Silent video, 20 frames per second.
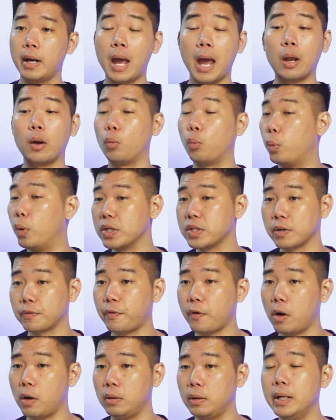And worst of
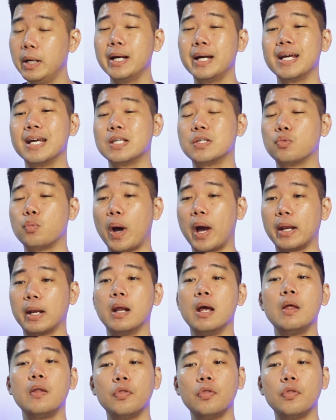all is when